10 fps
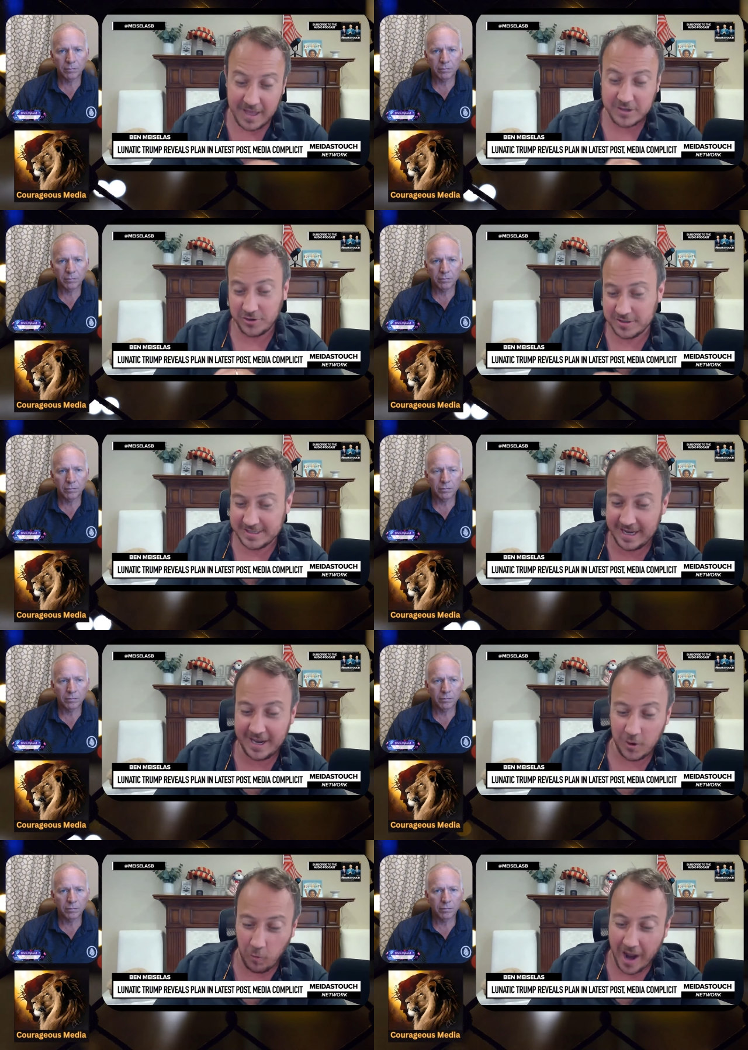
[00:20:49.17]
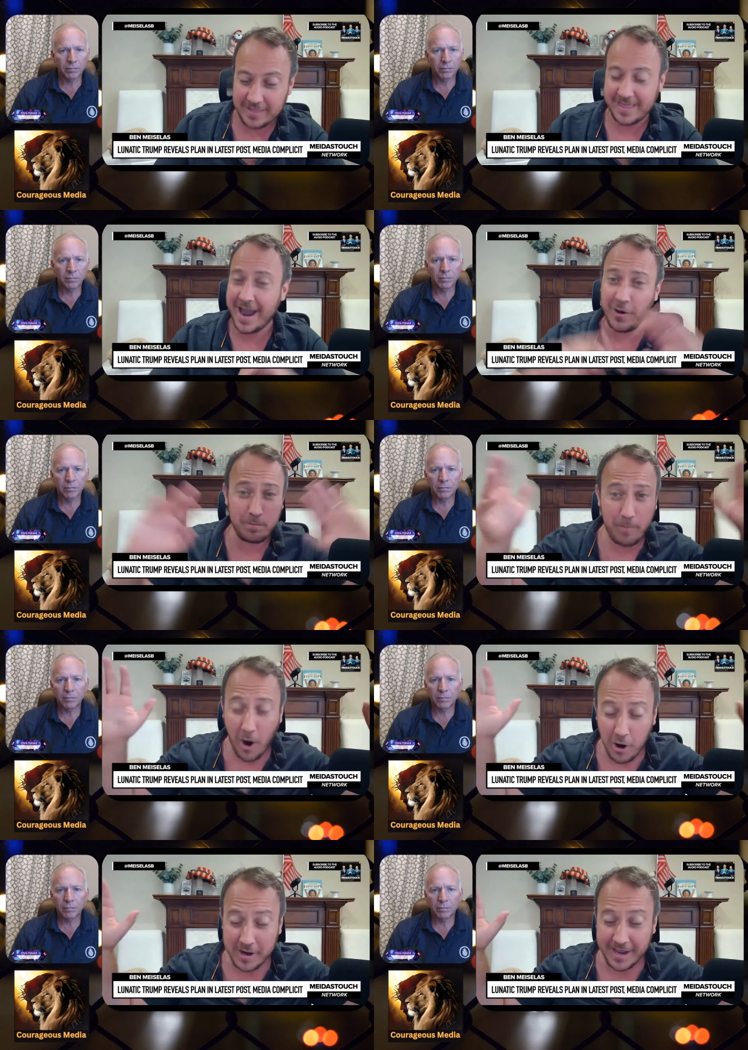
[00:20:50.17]
Speaker 1: that you're seeing right there
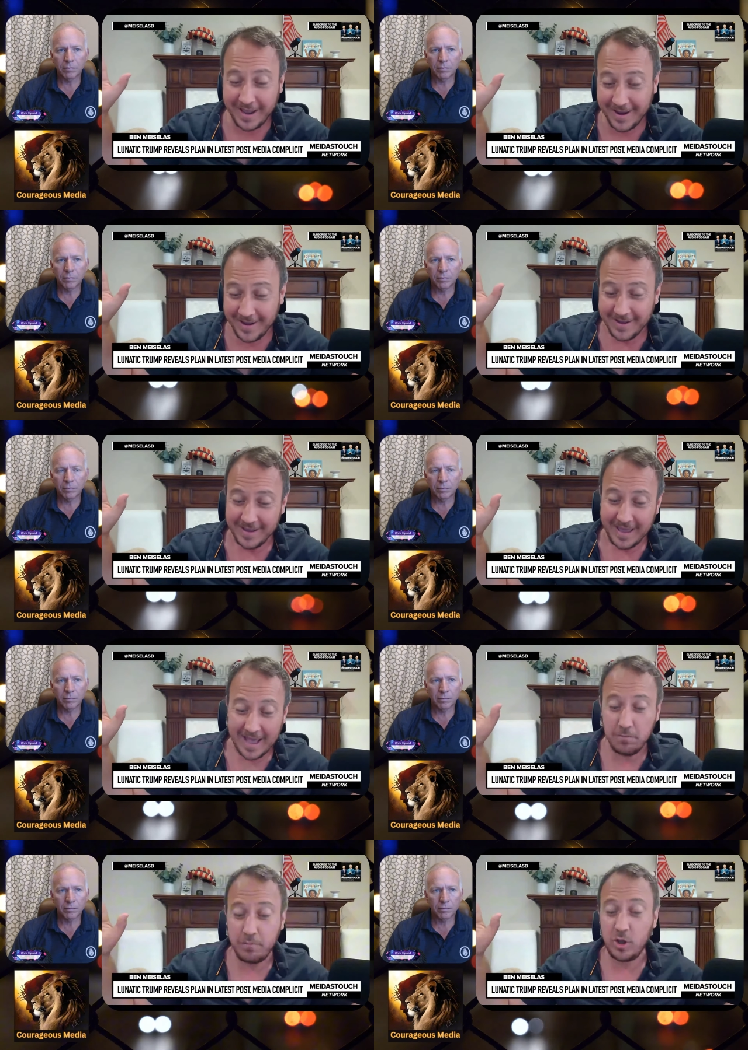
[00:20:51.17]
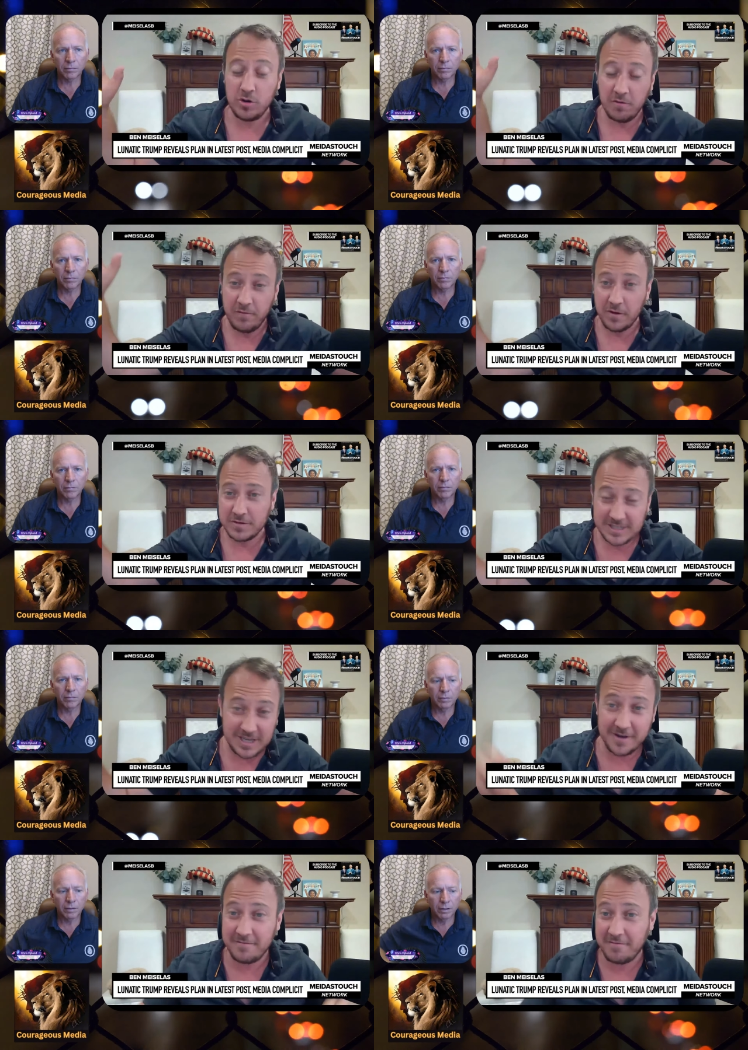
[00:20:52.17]
partying in beautiful
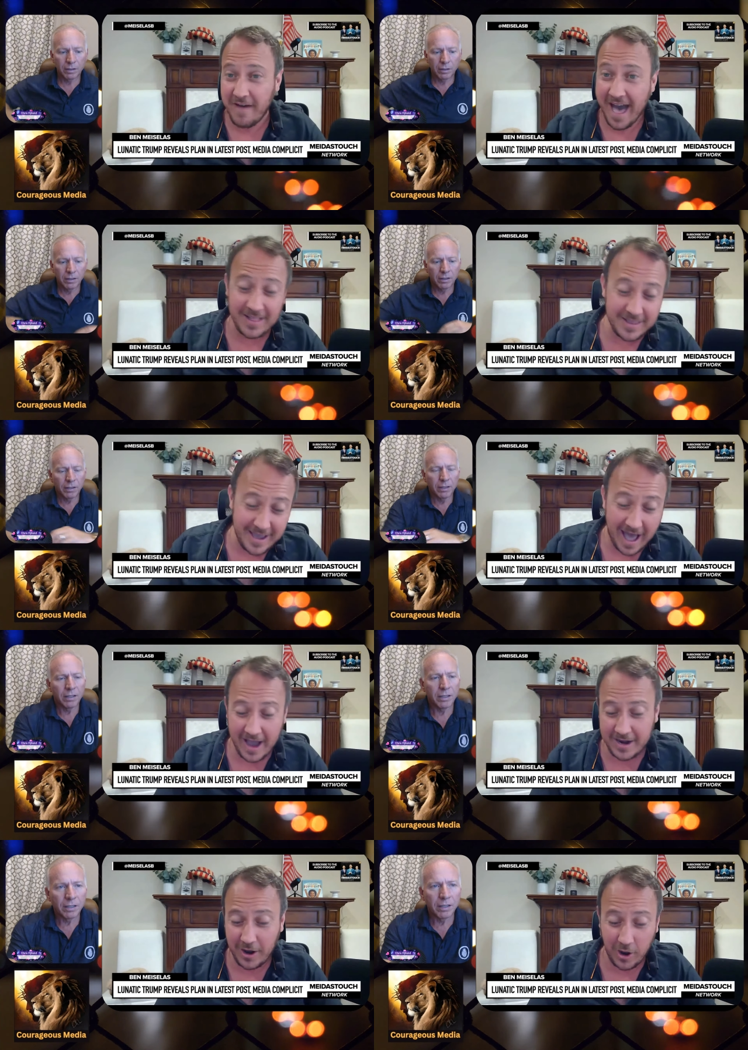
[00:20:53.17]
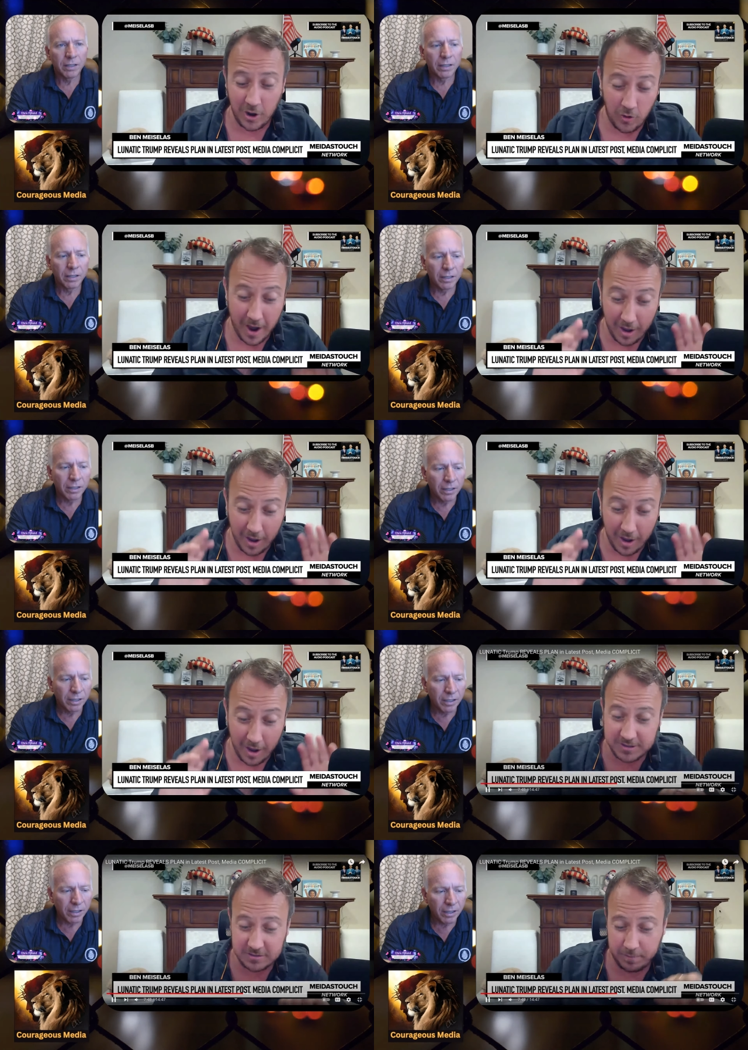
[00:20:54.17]
Sun Valley, Idaho. Uh,
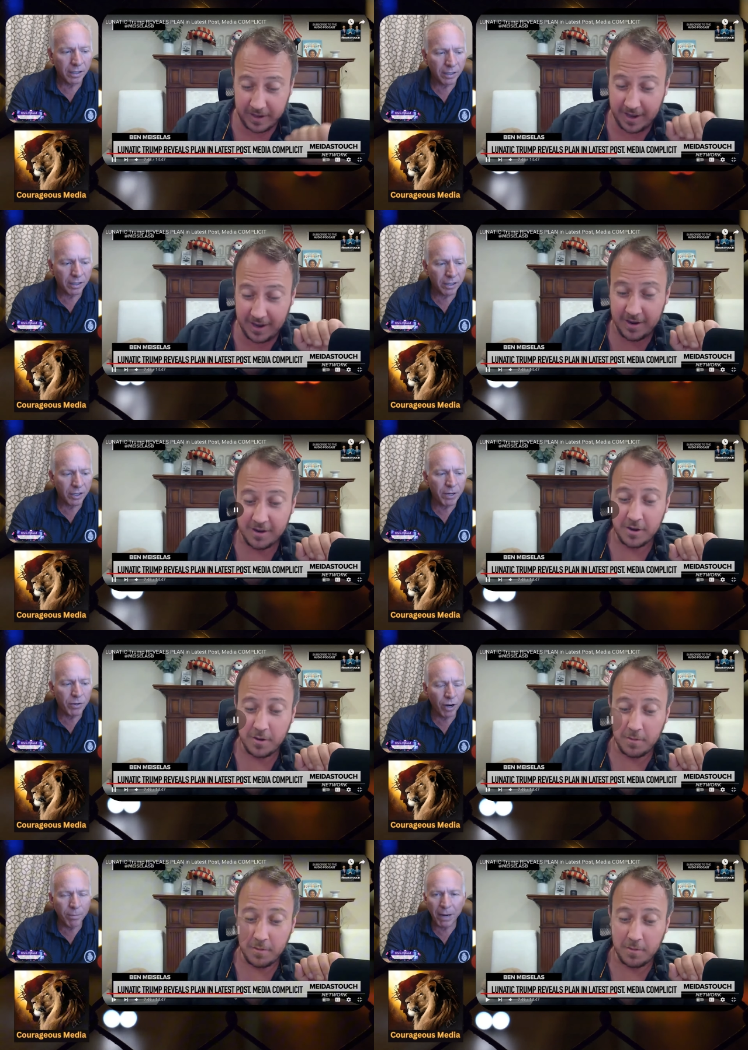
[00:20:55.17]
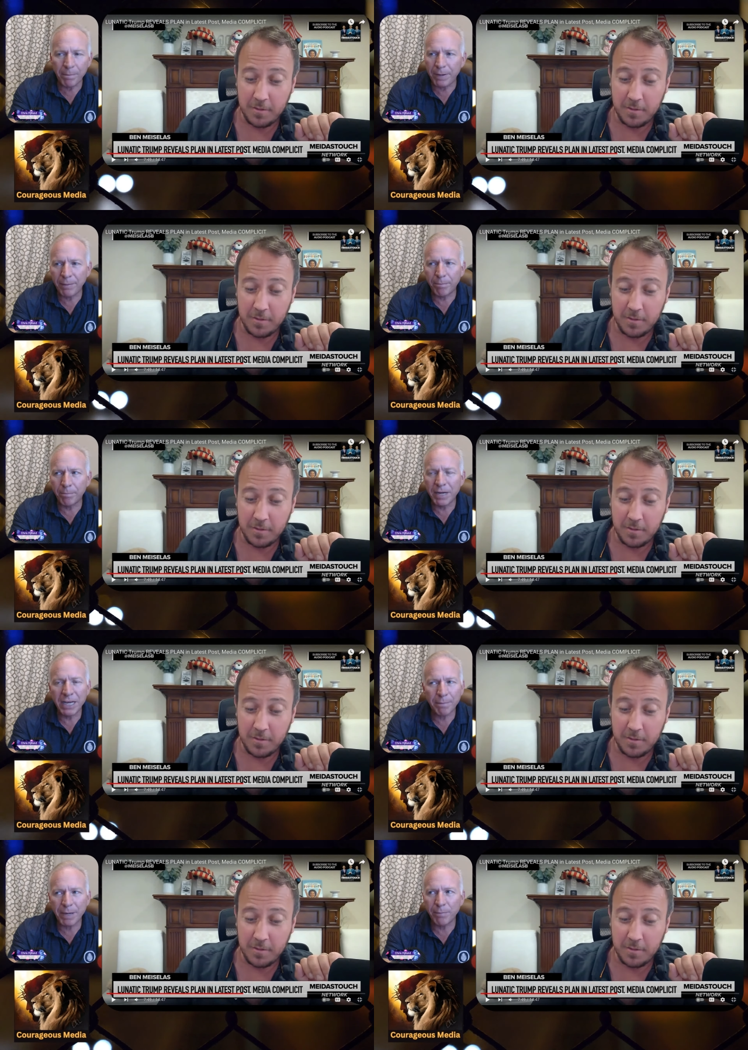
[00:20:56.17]
must
Speaker 2: be. I mean, run by pe-
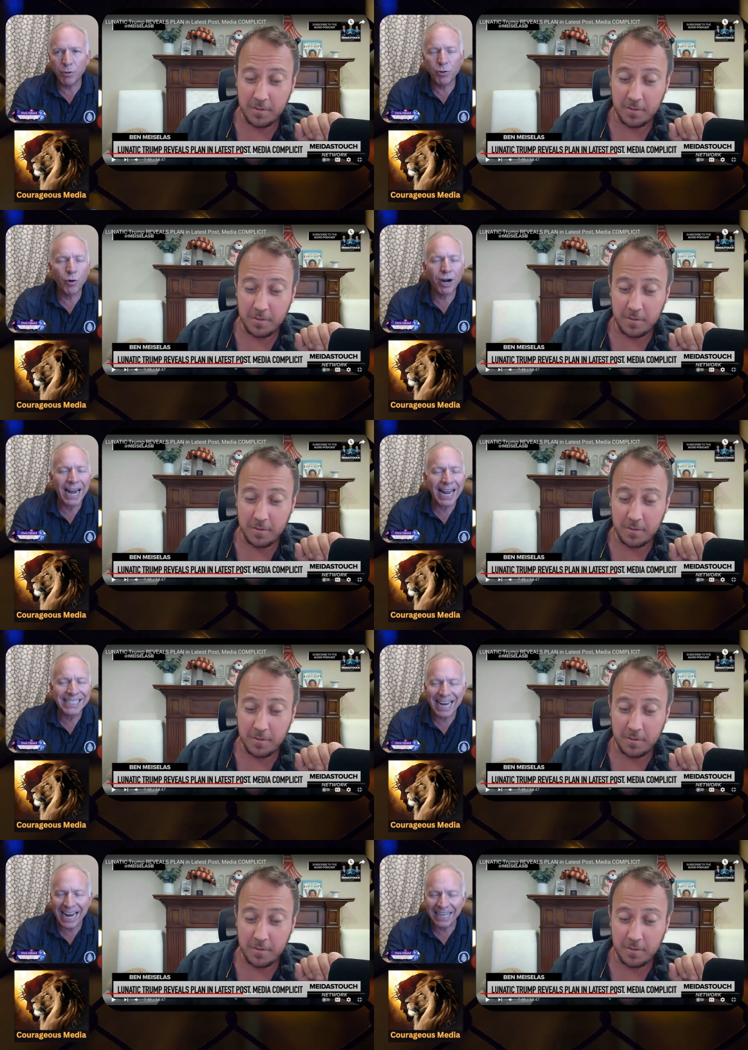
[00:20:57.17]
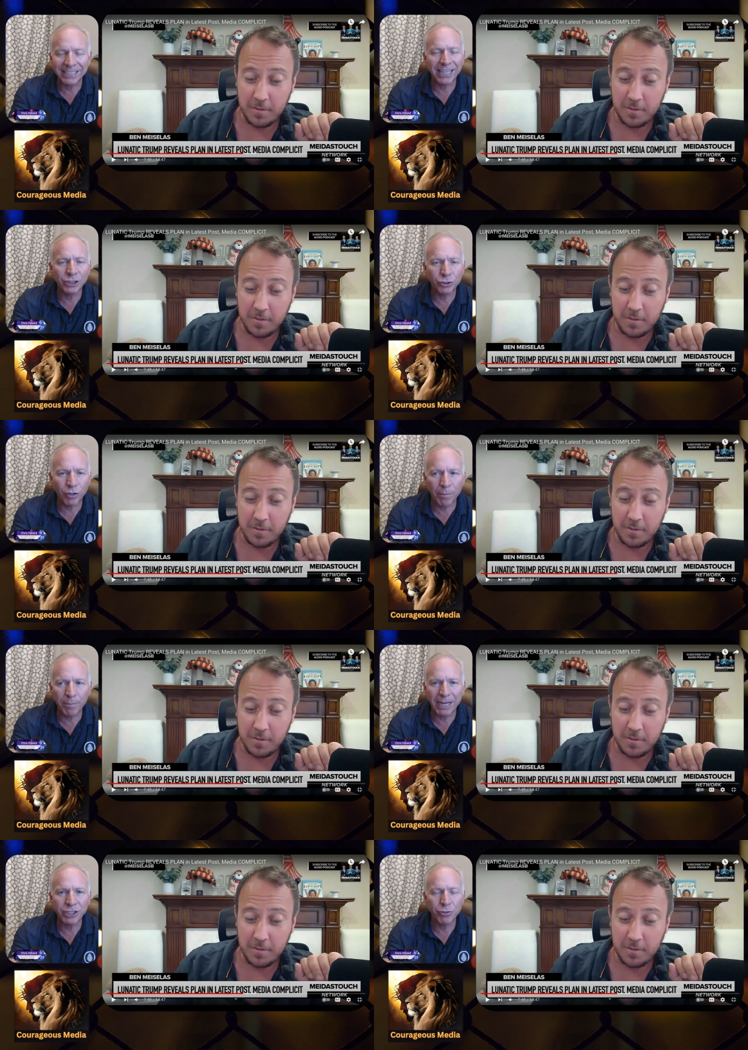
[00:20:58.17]
media people who are as anti
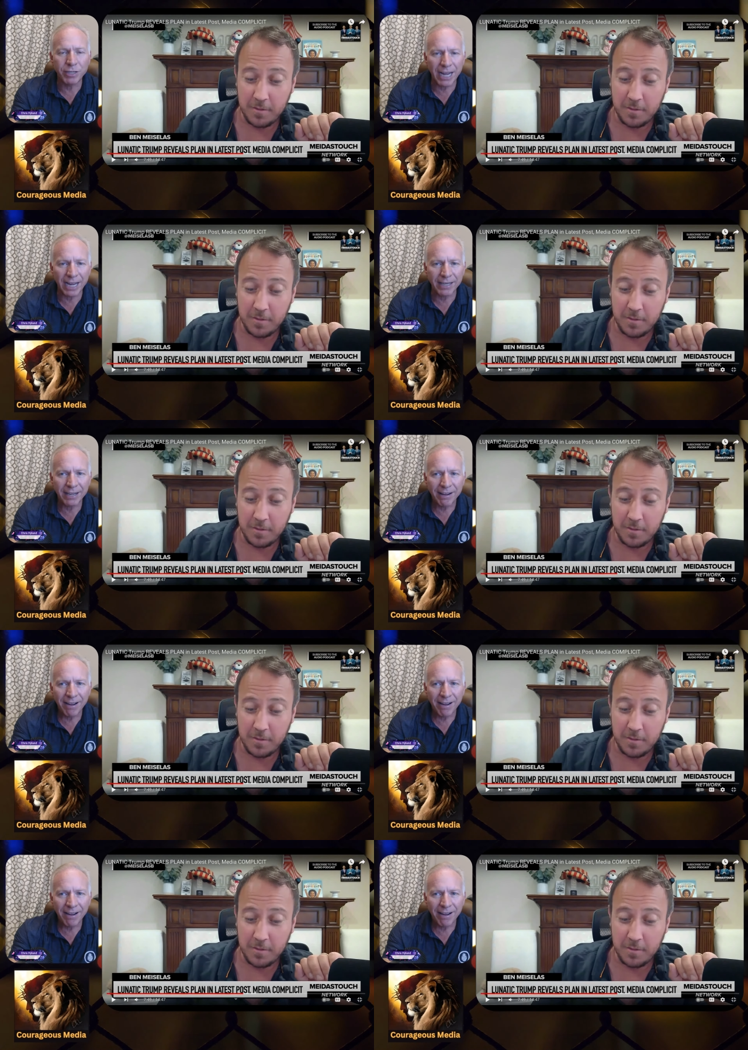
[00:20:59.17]
Trump as you get.